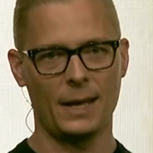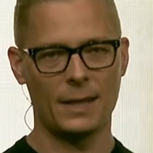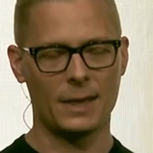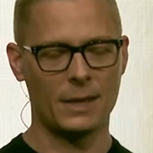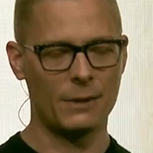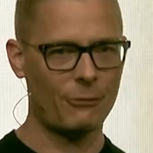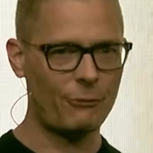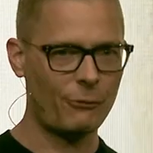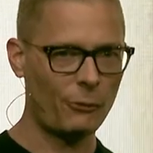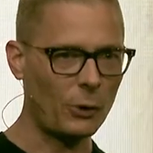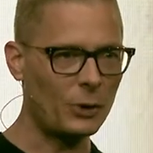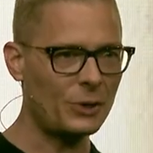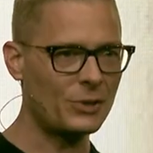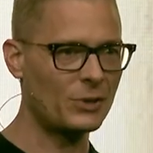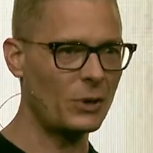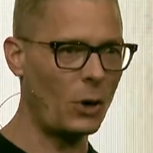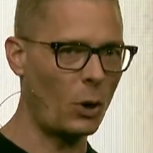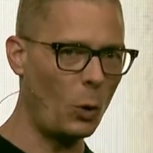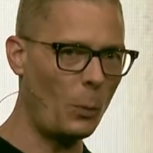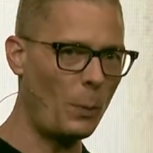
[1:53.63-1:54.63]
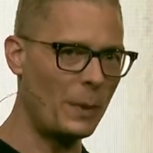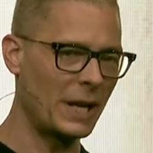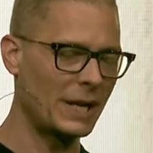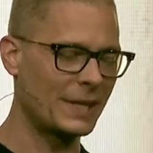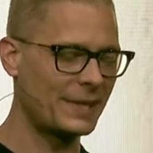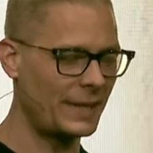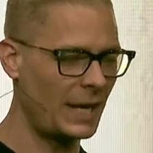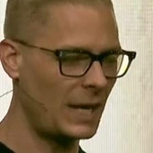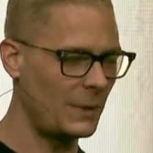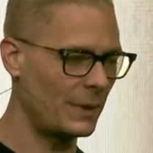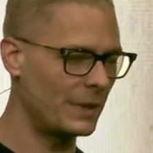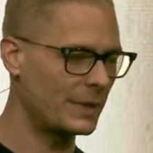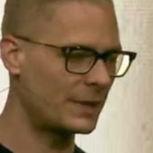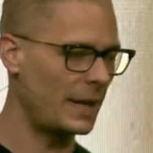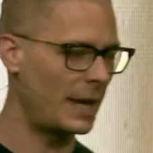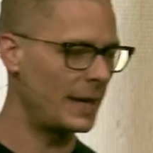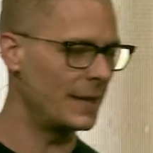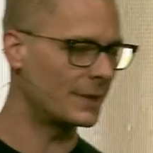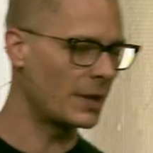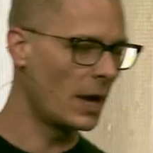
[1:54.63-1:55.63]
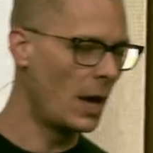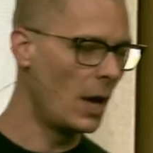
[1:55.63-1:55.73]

The first opening statement says,